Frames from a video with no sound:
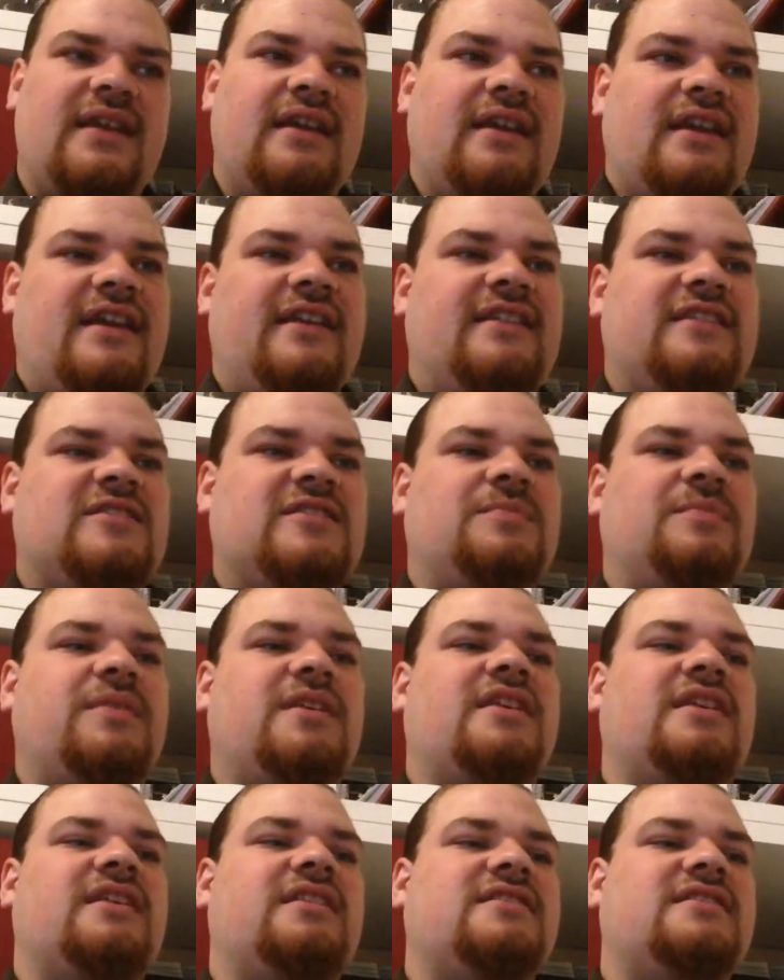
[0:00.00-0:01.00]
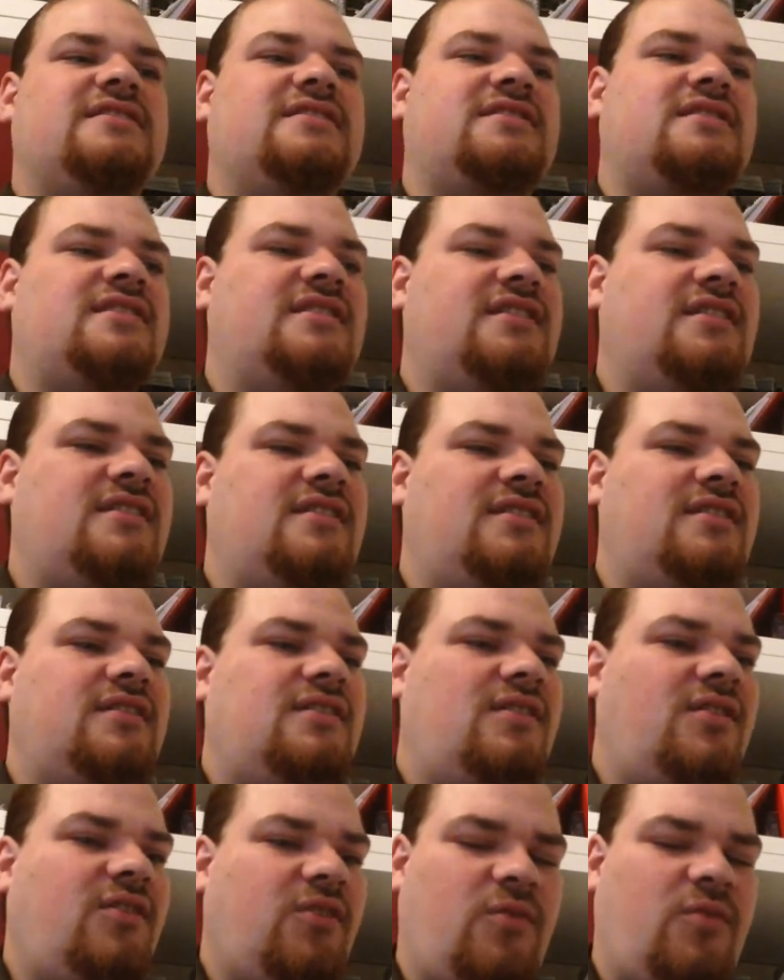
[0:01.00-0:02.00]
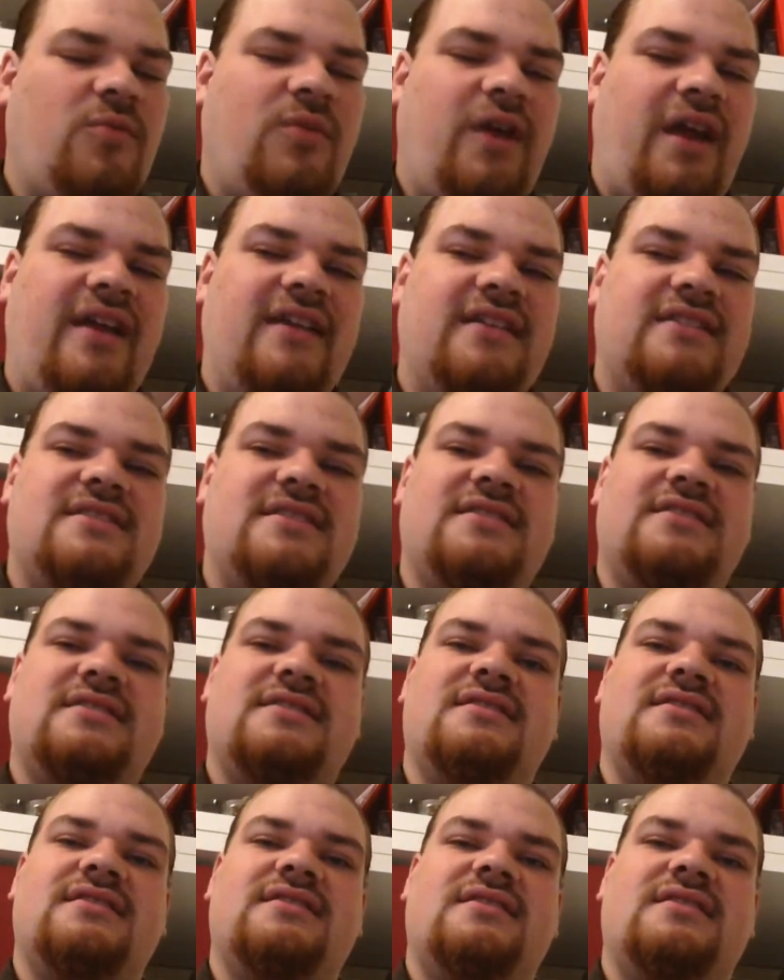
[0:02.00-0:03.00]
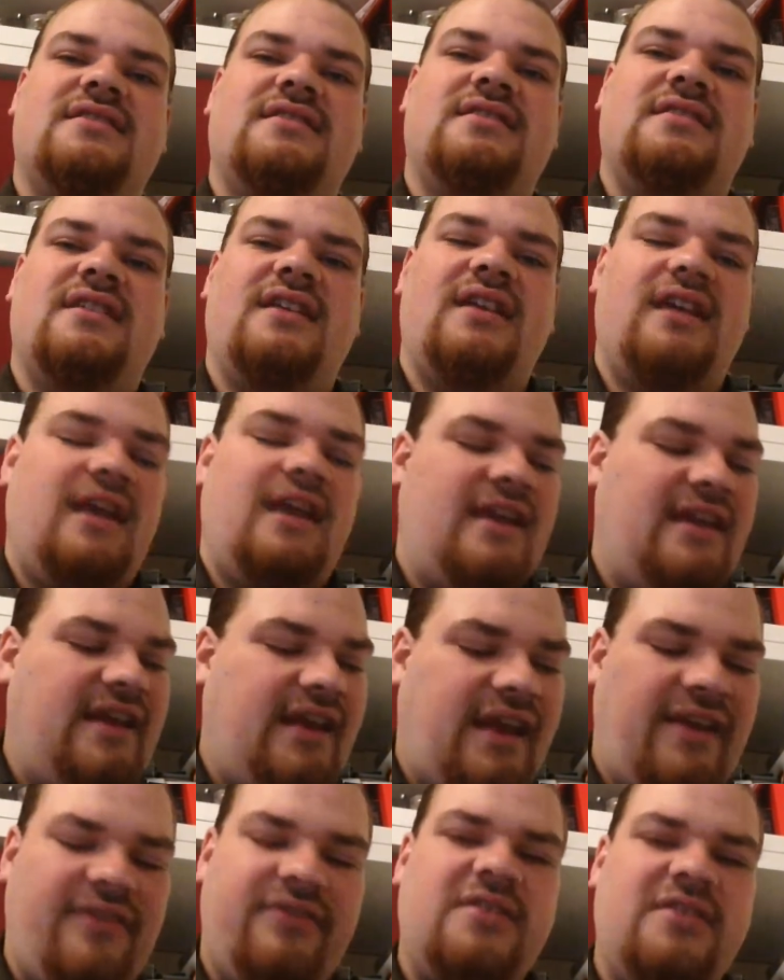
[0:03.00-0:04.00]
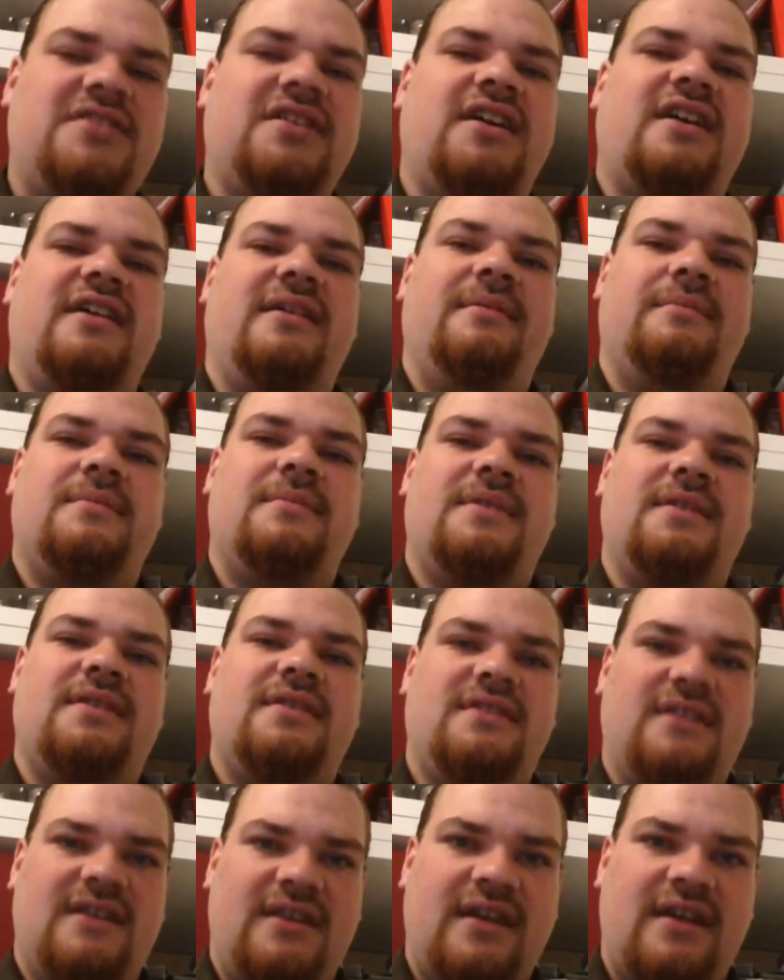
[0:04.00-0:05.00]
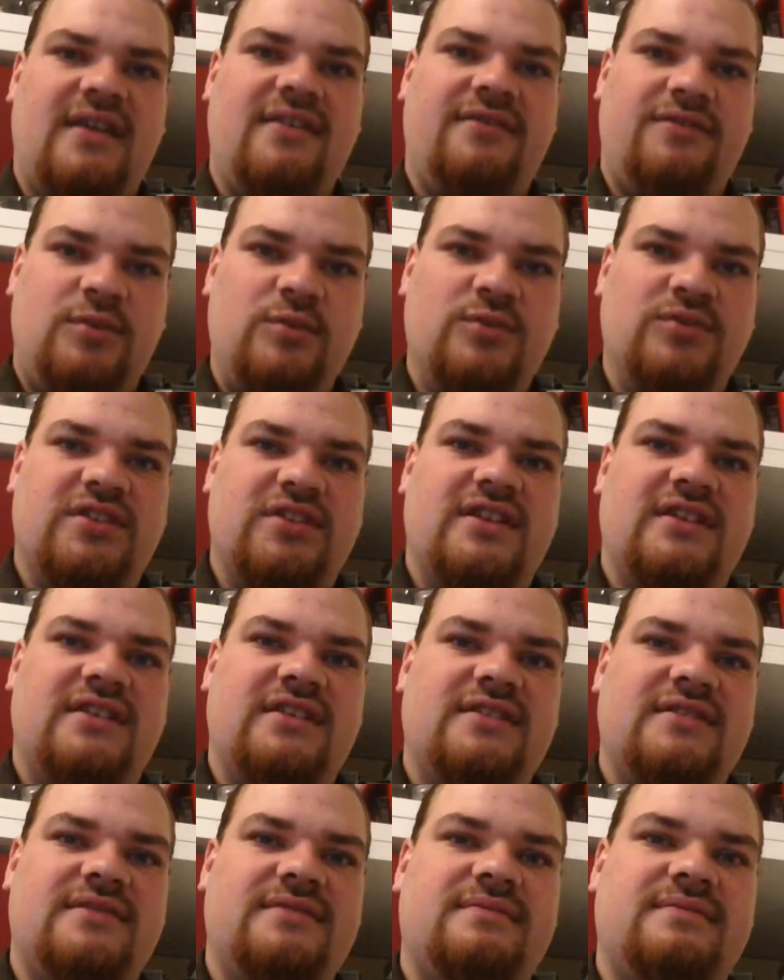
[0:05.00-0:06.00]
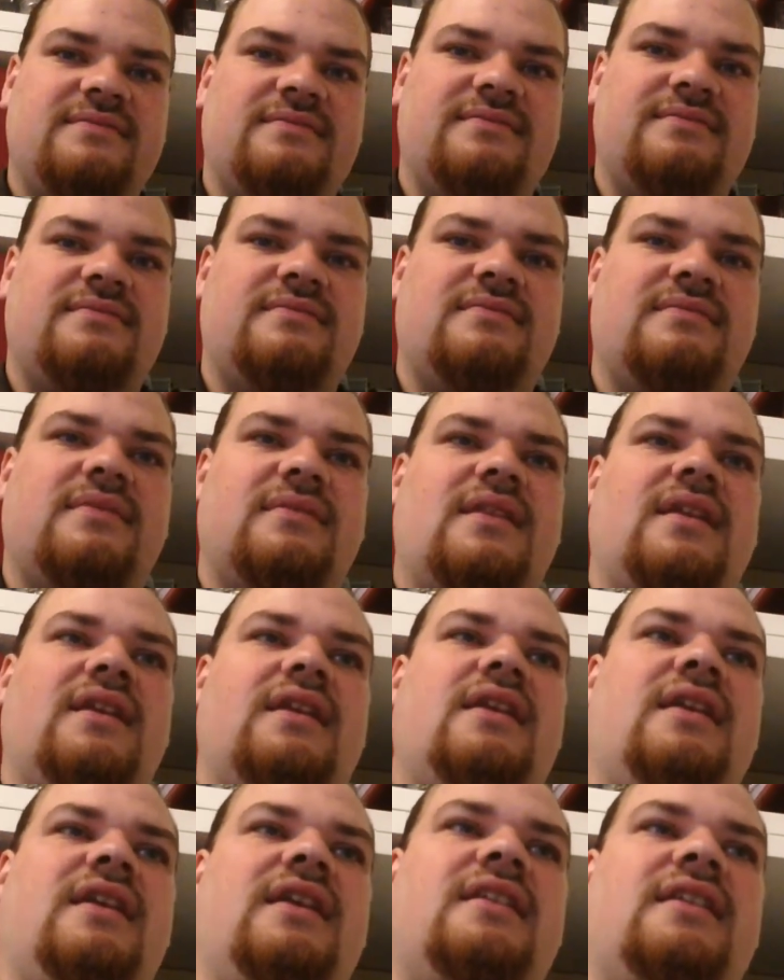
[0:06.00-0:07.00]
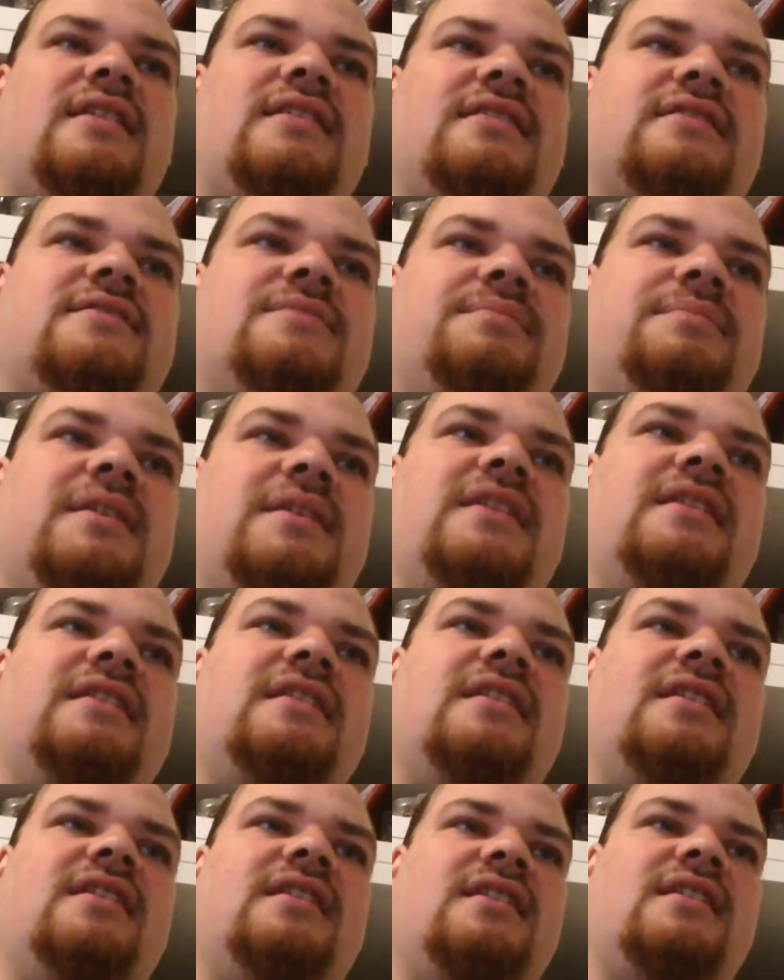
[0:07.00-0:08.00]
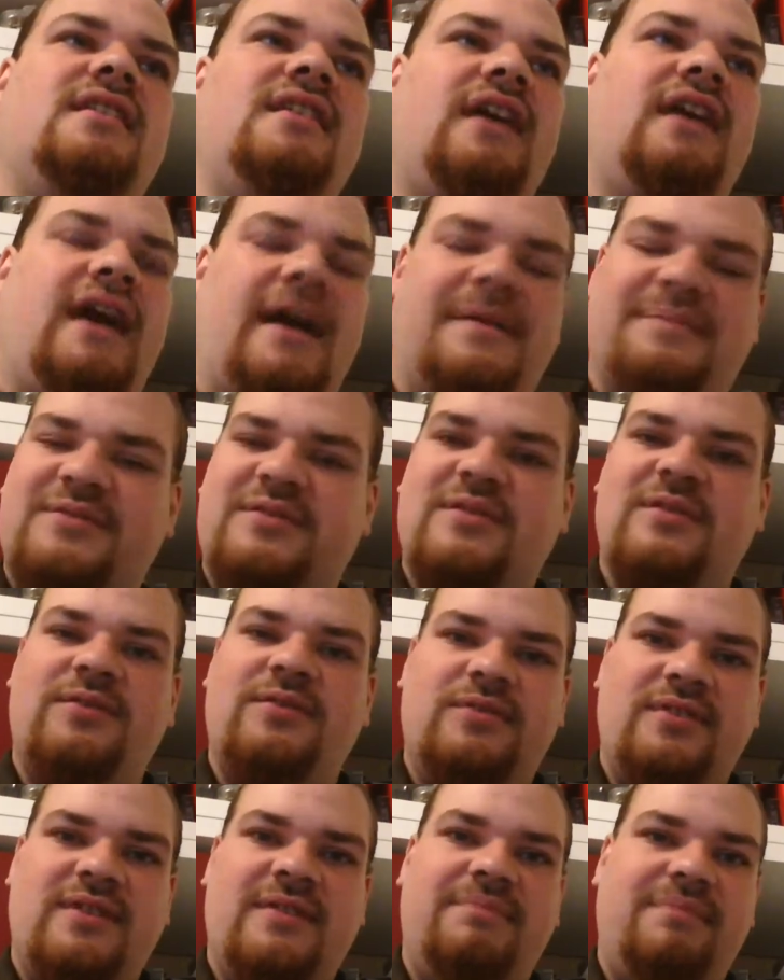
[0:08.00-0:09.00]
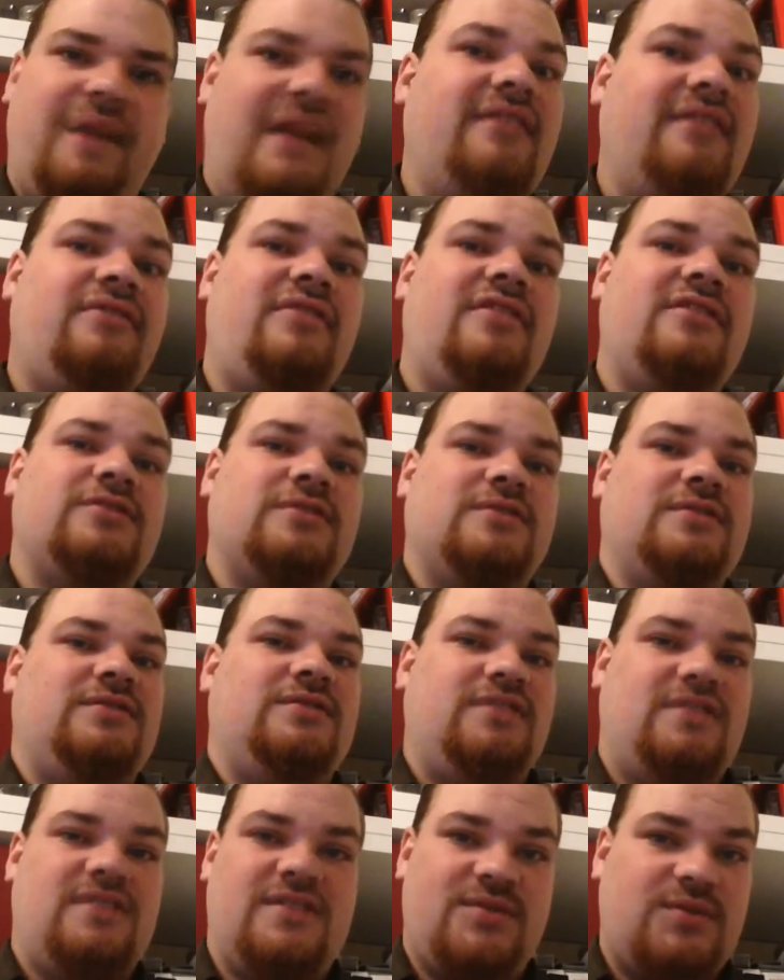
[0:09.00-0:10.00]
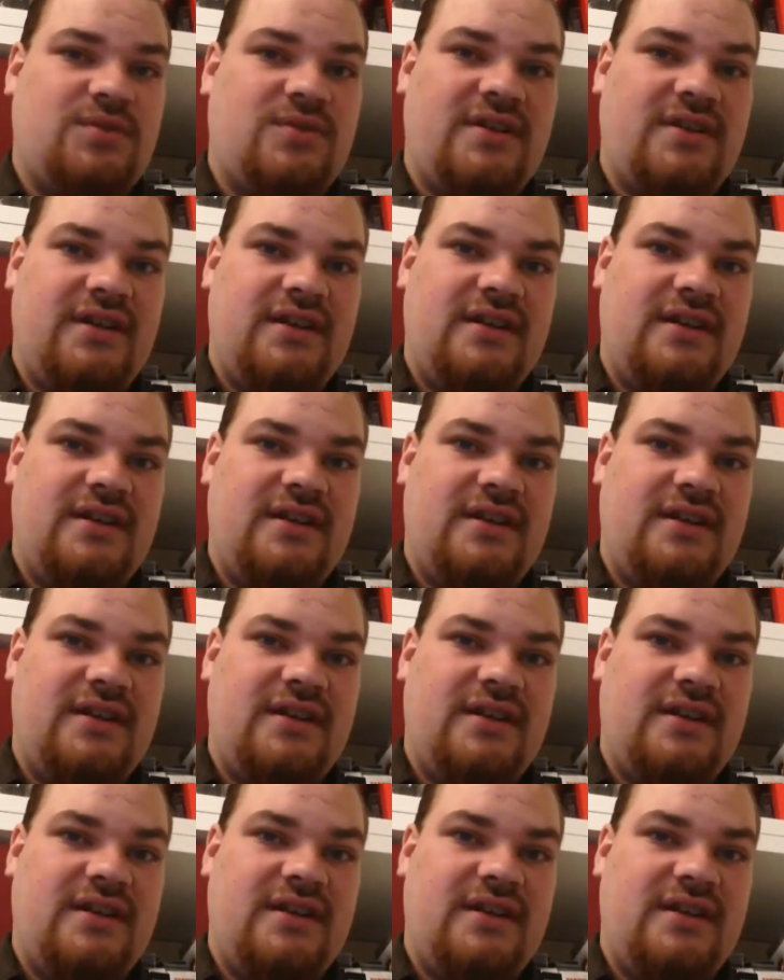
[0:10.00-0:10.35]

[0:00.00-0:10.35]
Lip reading: It is because always and every time that I have used it, it has been absolutely beneficial to the story.